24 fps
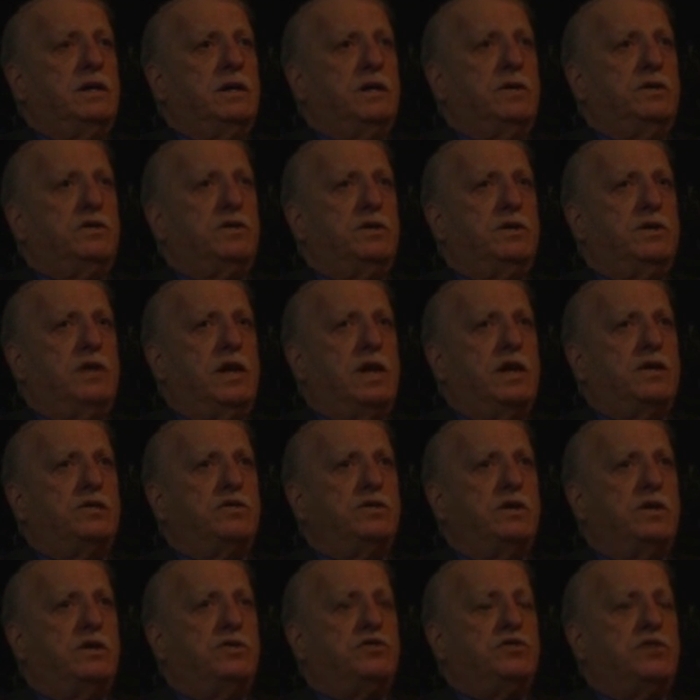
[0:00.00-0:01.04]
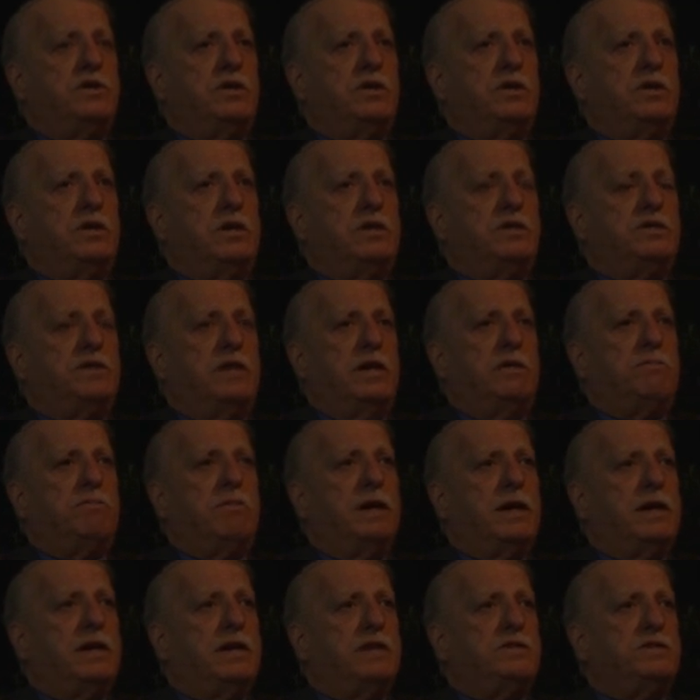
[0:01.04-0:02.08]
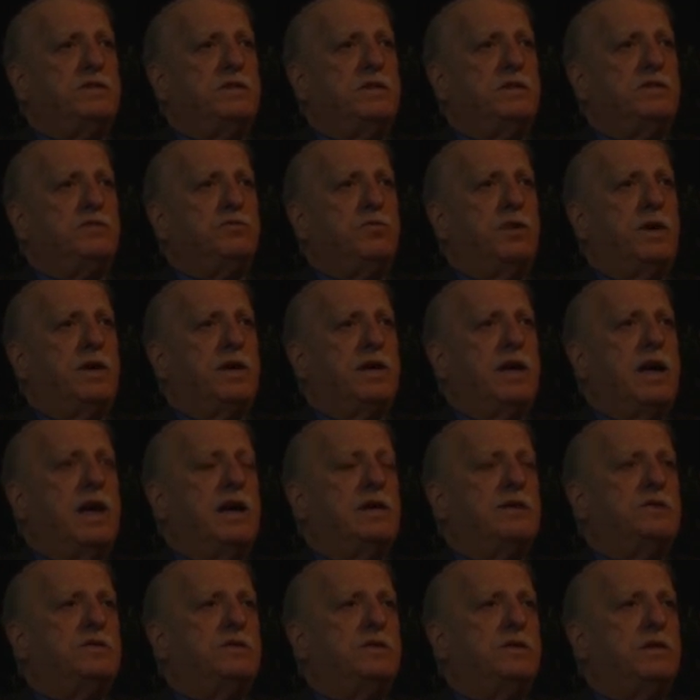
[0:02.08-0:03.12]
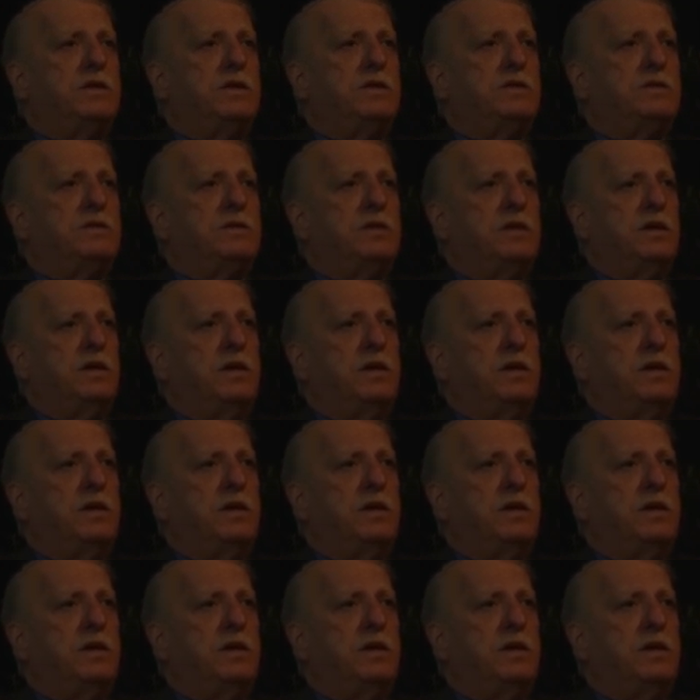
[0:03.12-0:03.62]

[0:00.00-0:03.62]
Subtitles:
international journals and magazines were cancelled